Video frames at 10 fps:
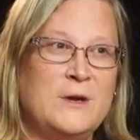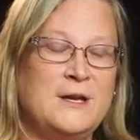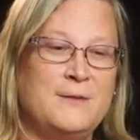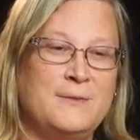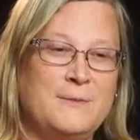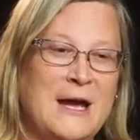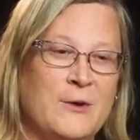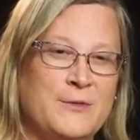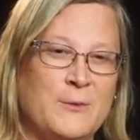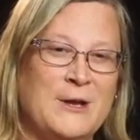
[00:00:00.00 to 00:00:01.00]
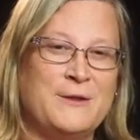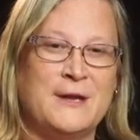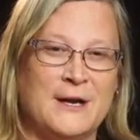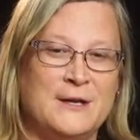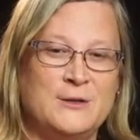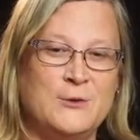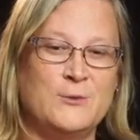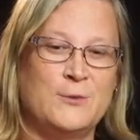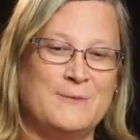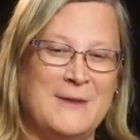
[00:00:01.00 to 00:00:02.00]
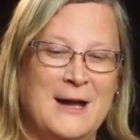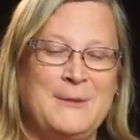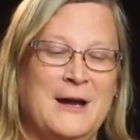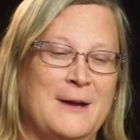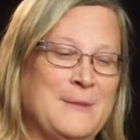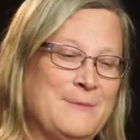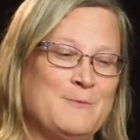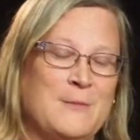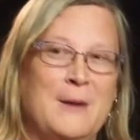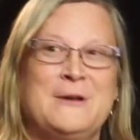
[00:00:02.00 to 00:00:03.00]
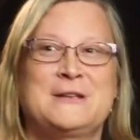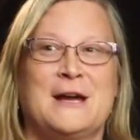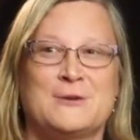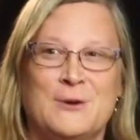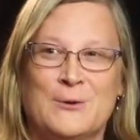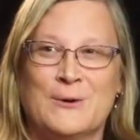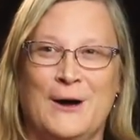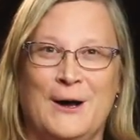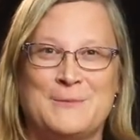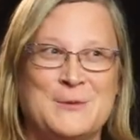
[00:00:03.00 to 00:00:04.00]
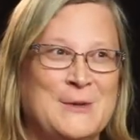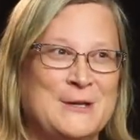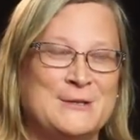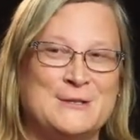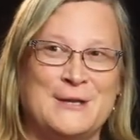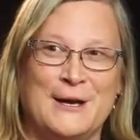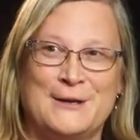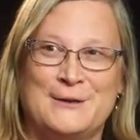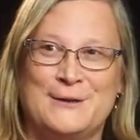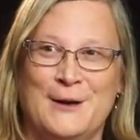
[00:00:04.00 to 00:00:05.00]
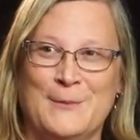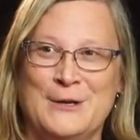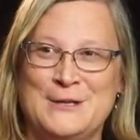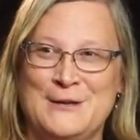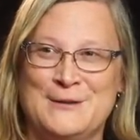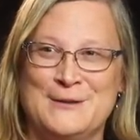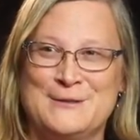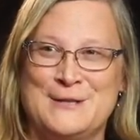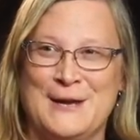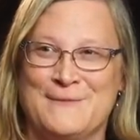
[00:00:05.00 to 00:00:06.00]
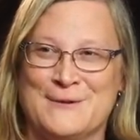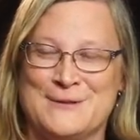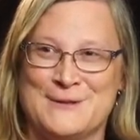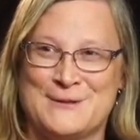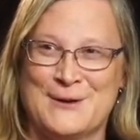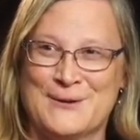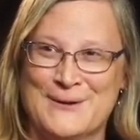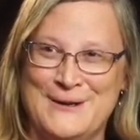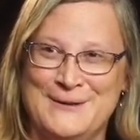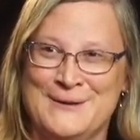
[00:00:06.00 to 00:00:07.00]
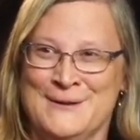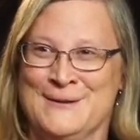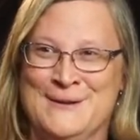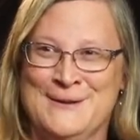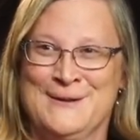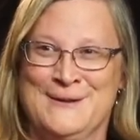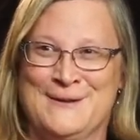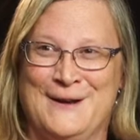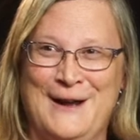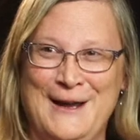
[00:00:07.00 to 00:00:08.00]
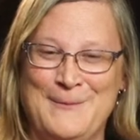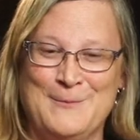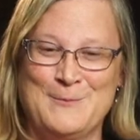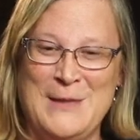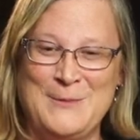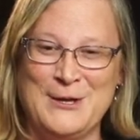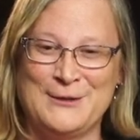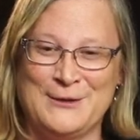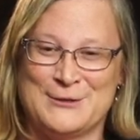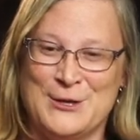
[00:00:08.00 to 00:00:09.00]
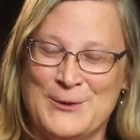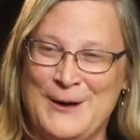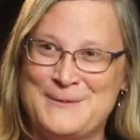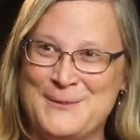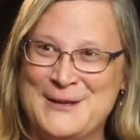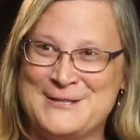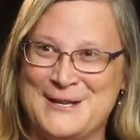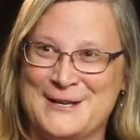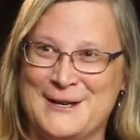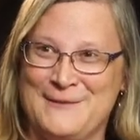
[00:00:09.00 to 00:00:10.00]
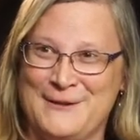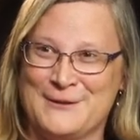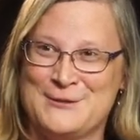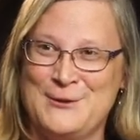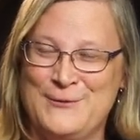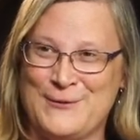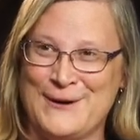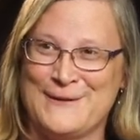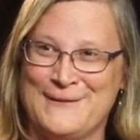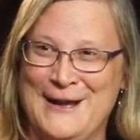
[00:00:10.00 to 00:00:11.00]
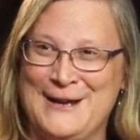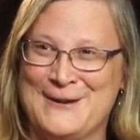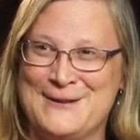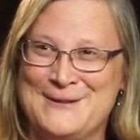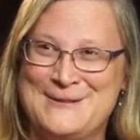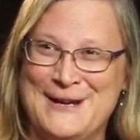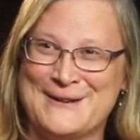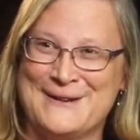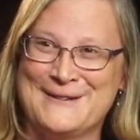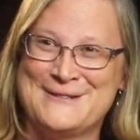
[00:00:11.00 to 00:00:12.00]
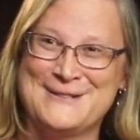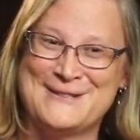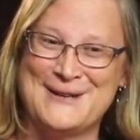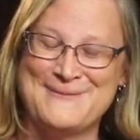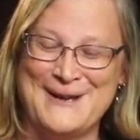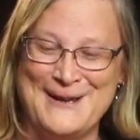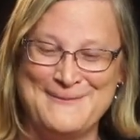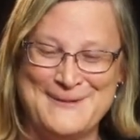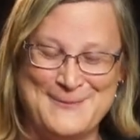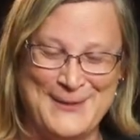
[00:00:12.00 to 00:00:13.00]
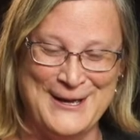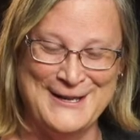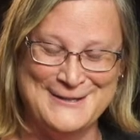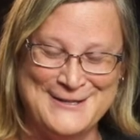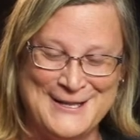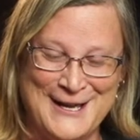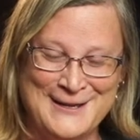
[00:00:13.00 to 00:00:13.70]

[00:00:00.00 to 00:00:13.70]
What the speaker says: we, now the one thing I do, I mean, I'm a techno-optimist. I cut my teeth in San Francisco, and I'm maybe a little too optimistic and a little too front of the line on new technologies sometimes. But